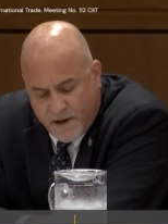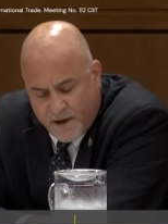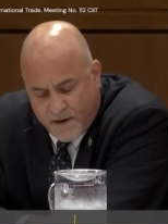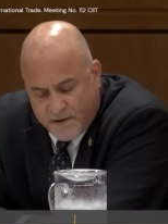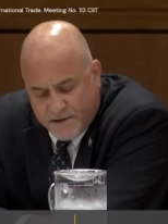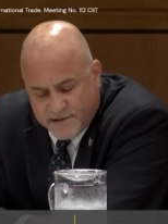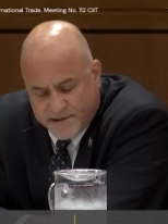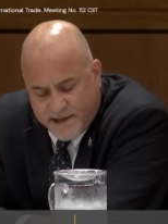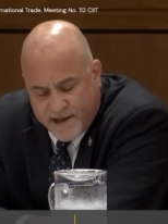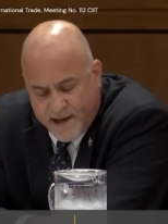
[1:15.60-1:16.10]
How
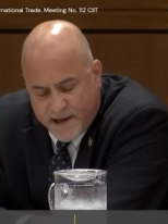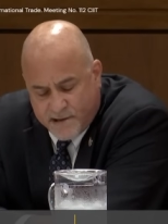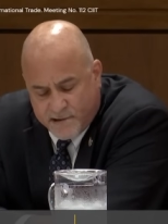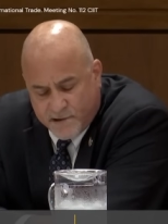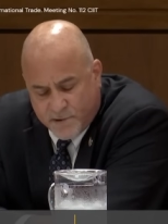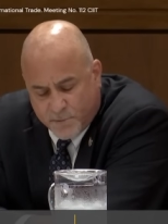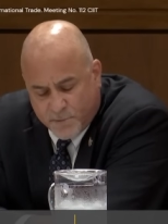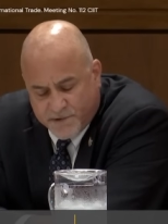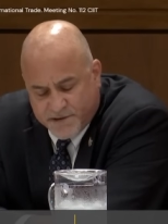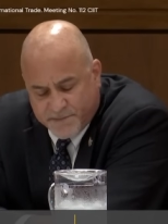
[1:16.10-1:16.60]
does
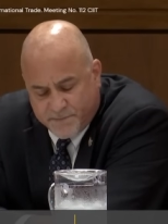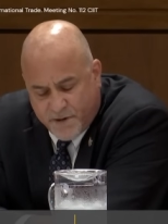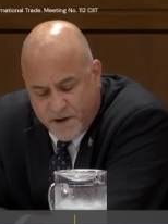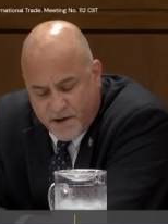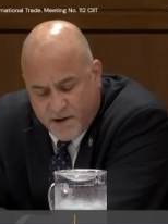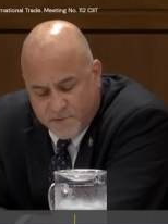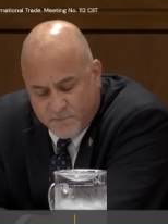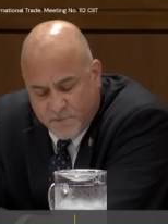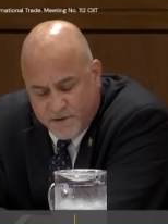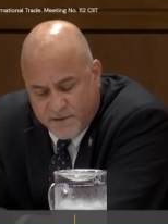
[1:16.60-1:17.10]
Canada
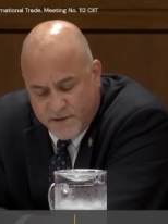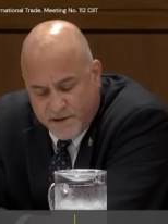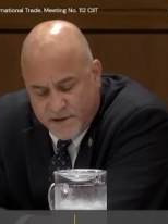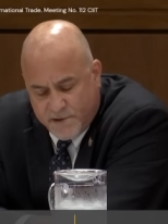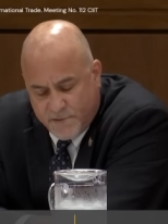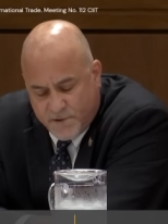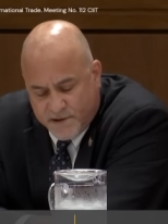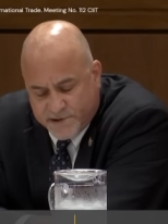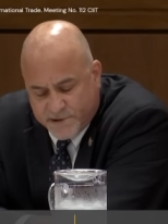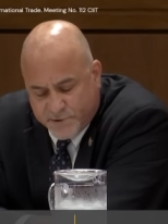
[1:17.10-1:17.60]
respond when the
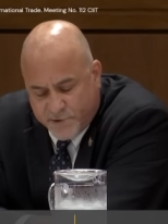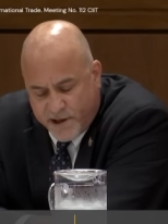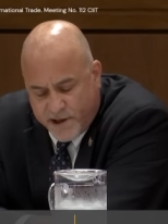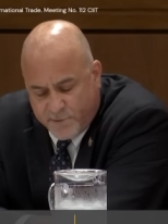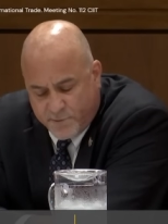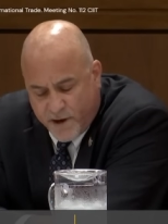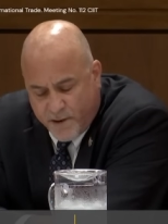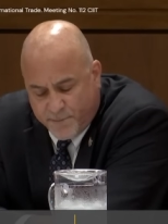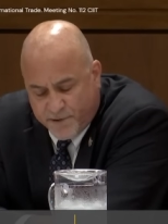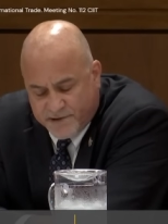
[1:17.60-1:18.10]
U S
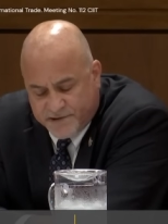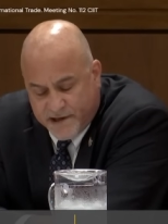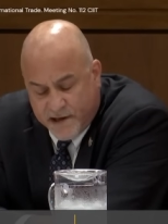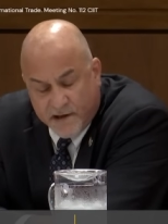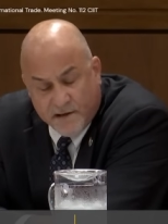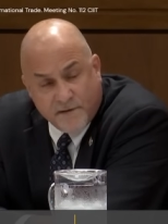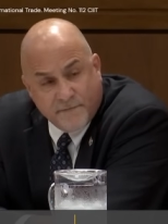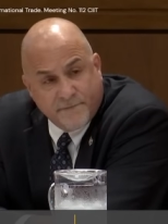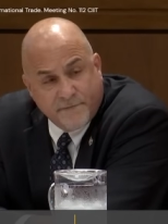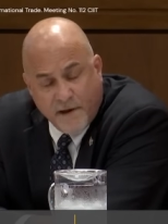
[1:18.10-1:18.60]
Trade
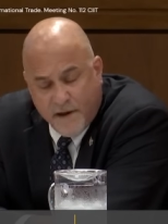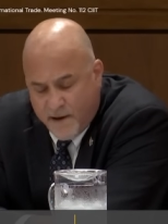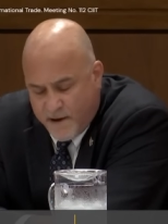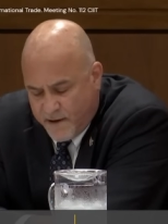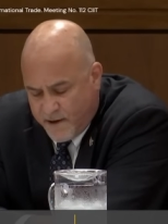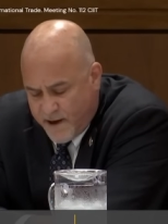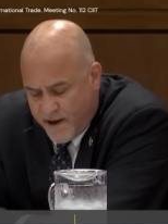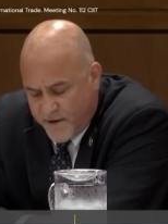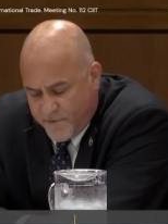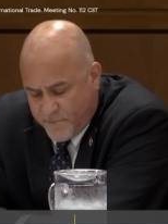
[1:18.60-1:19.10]
Representative,
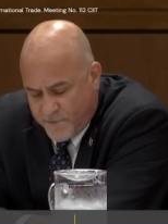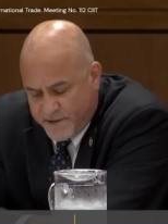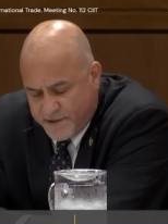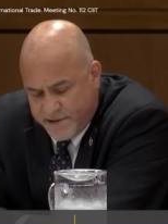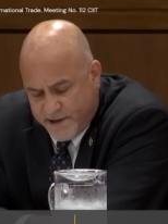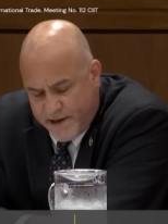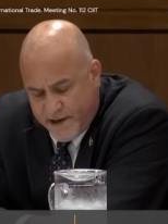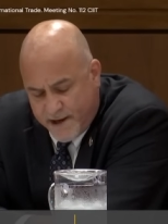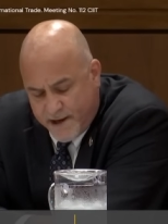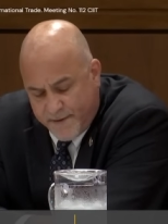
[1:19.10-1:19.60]
Catherine
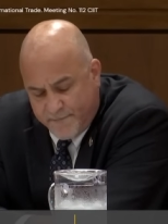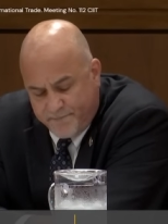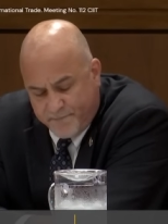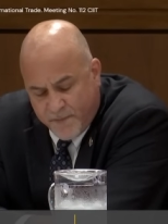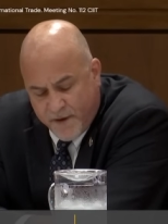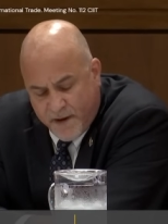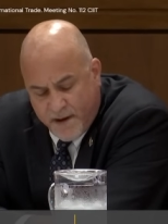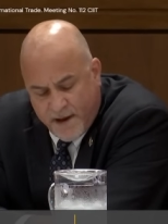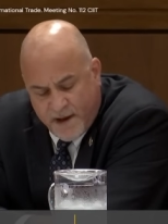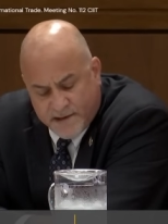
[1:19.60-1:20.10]
Tide,
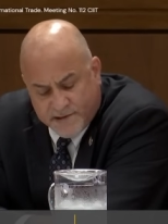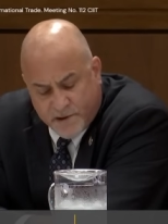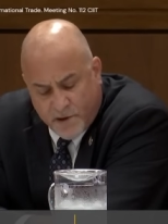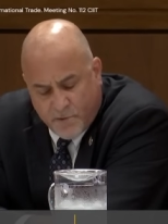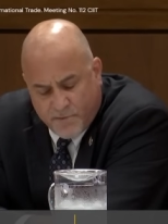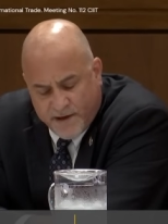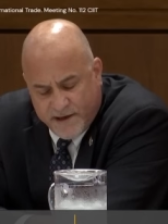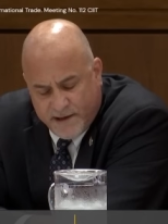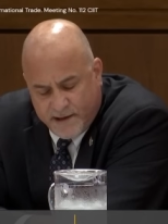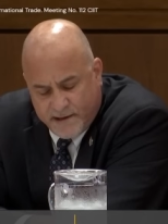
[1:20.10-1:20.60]
has
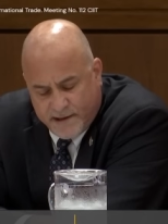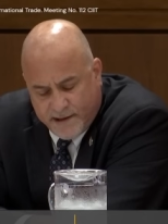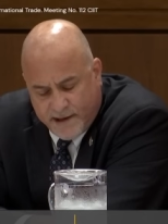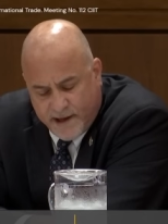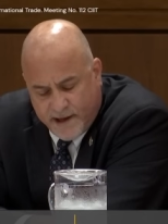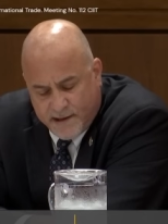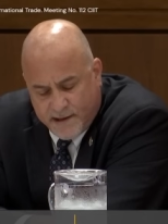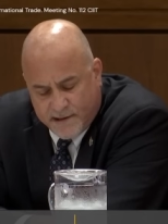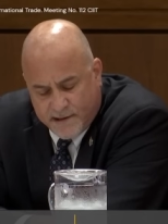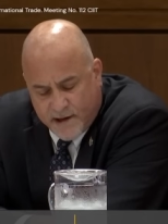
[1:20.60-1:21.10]
already
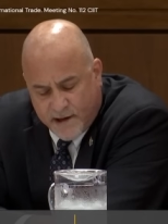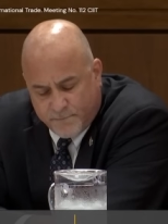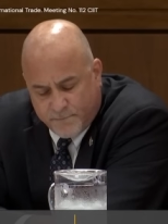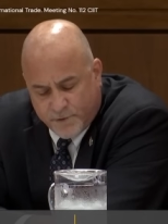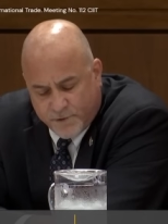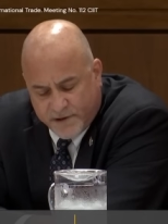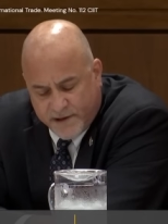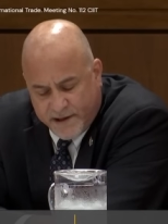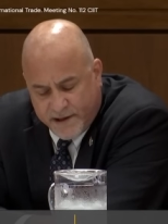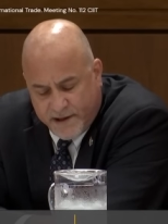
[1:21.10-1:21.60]
indicated at a
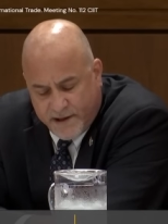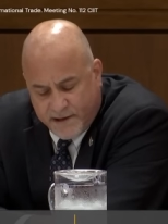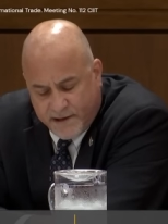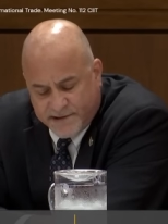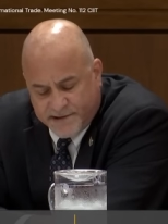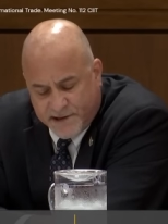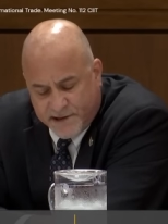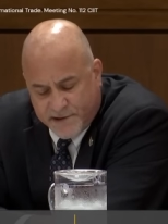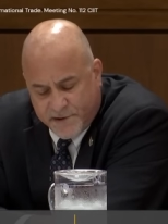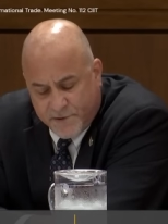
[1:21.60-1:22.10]
Brookings
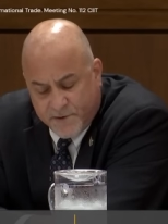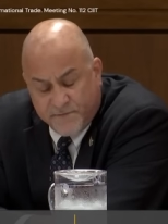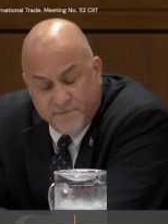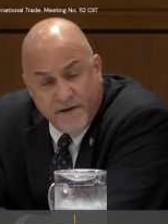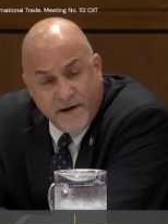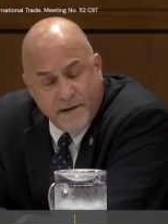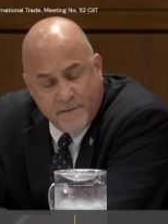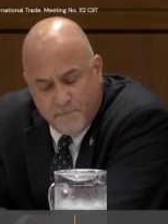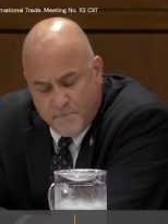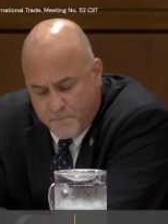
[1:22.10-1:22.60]
Institute
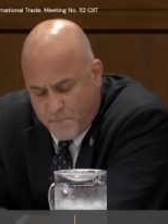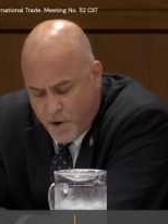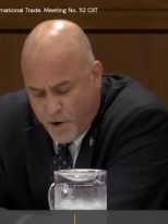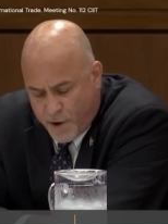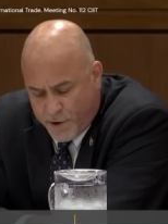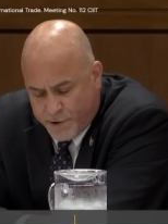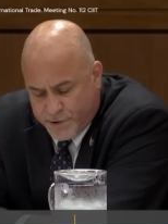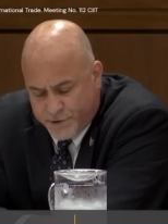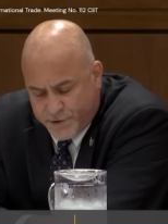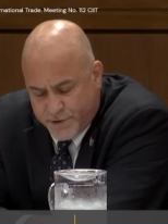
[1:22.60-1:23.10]
event in
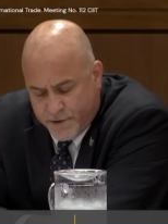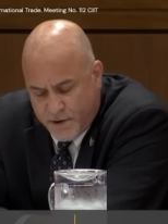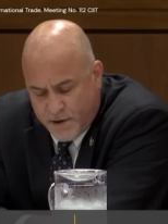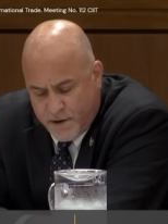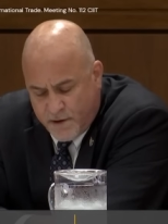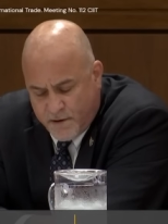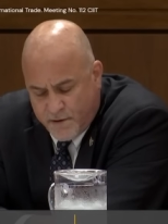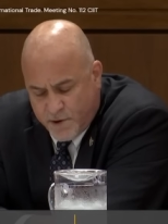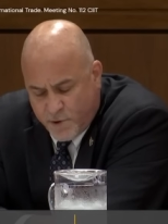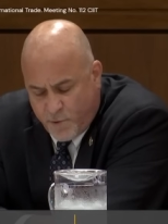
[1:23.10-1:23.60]
March,
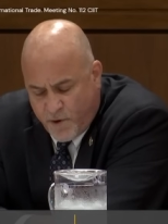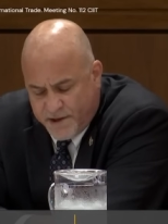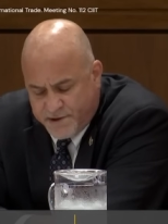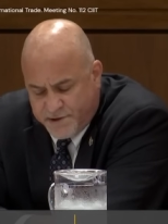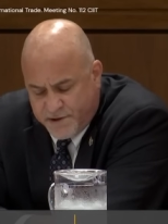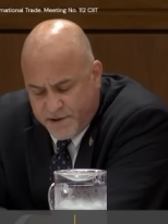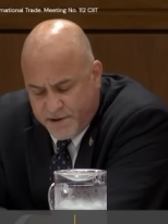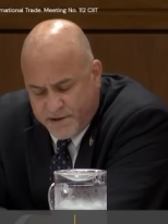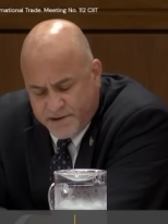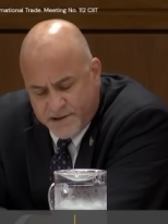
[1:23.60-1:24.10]
the
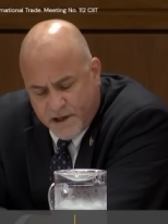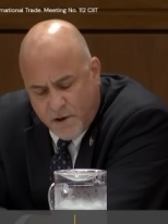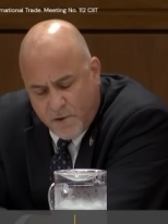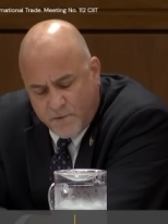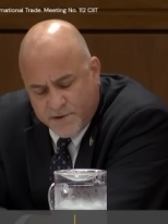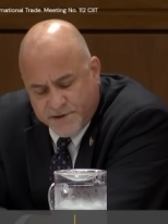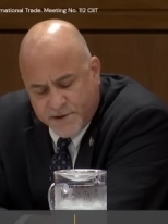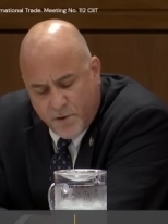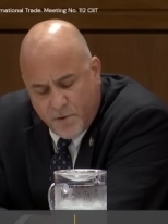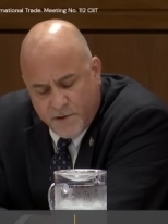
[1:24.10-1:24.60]
question is
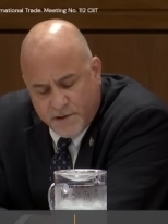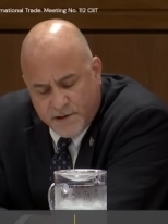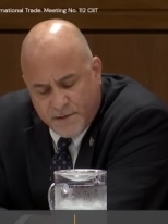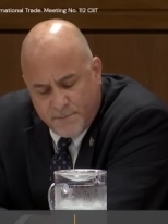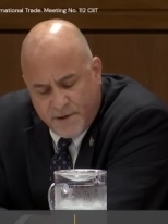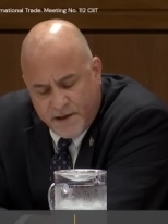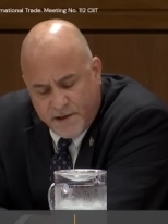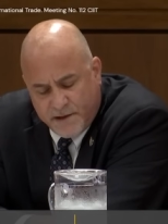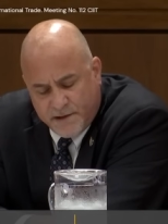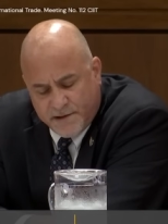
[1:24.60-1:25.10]
always going to
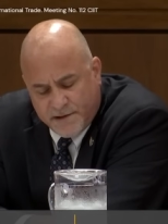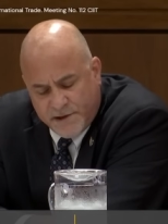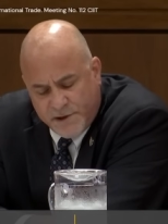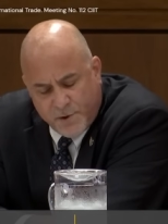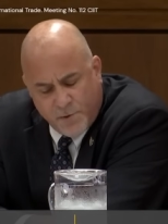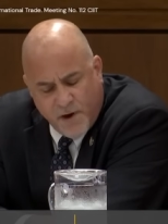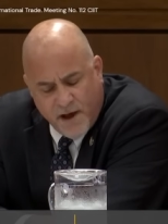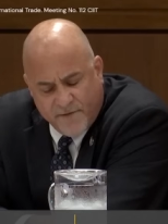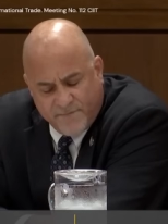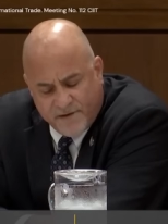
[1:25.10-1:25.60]
be, do
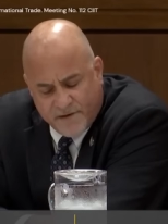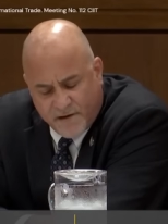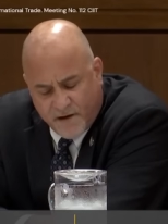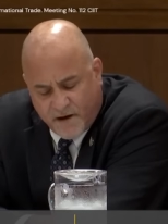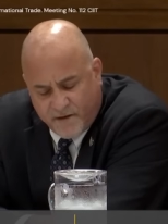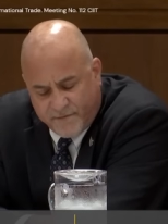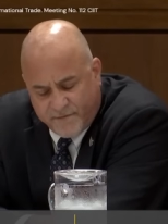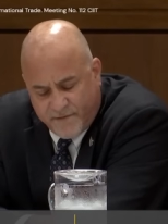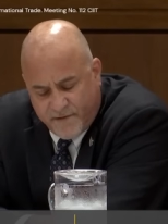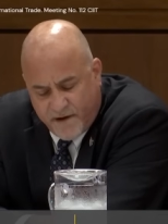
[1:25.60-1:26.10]
you have
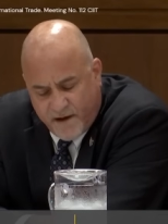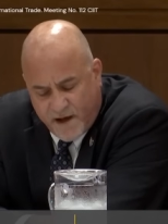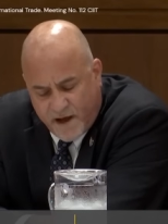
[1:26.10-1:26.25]
enough?